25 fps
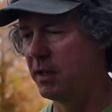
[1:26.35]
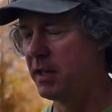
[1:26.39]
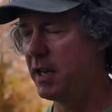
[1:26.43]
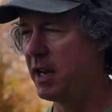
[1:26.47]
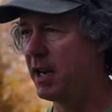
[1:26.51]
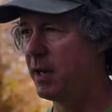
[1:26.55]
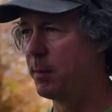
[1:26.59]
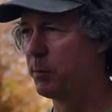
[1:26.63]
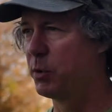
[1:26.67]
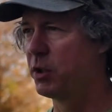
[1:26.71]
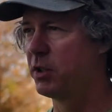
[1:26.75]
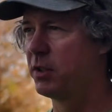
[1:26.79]

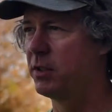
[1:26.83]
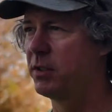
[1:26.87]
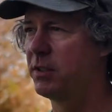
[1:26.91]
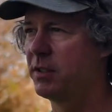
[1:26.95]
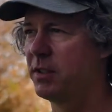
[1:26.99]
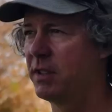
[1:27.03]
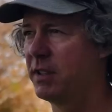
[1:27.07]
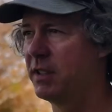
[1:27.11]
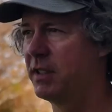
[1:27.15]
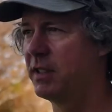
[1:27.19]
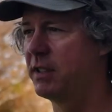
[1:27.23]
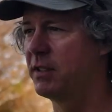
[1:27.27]
camera
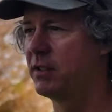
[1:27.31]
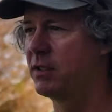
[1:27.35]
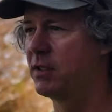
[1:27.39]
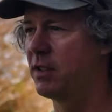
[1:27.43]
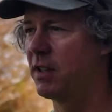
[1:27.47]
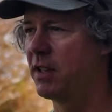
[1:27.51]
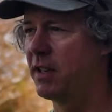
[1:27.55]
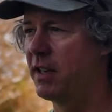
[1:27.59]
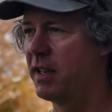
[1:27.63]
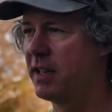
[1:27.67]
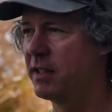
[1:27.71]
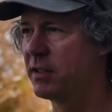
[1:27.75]
and
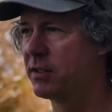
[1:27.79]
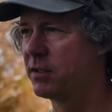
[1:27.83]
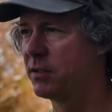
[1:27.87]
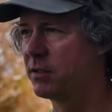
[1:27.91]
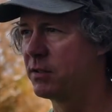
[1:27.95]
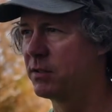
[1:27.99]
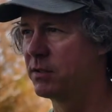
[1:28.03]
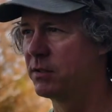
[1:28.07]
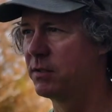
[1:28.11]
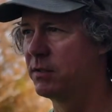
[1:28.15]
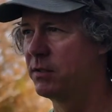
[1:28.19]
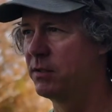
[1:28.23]
I hadn't
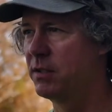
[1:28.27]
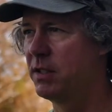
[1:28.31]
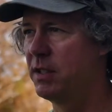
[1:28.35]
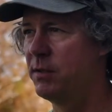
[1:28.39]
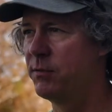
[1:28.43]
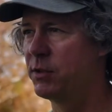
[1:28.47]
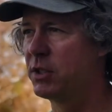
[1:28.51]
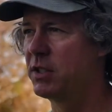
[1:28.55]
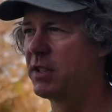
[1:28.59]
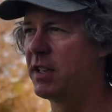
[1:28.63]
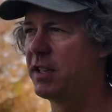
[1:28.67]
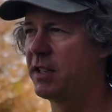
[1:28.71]

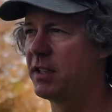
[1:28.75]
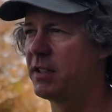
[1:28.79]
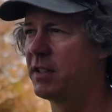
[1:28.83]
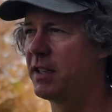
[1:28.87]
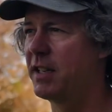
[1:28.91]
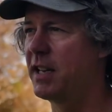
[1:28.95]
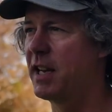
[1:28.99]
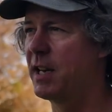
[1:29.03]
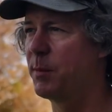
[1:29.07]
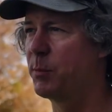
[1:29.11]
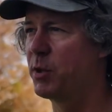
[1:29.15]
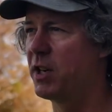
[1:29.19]
even taken the
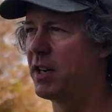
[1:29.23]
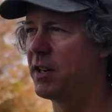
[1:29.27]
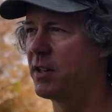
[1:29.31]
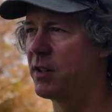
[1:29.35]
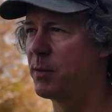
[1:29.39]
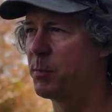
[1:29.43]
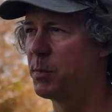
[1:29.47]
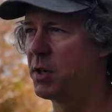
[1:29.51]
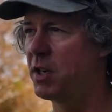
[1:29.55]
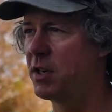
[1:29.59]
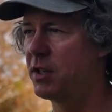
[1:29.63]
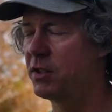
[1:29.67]
camera out of
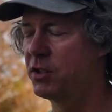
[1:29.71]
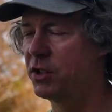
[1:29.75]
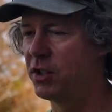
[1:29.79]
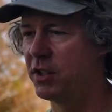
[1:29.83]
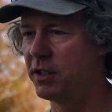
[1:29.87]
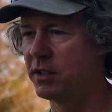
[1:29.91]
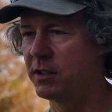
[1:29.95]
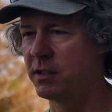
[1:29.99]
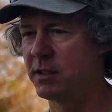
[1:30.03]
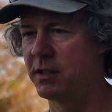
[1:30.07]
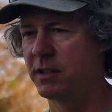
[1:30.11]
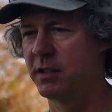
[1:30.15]
the box
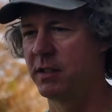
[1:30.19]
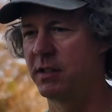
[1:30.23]
yet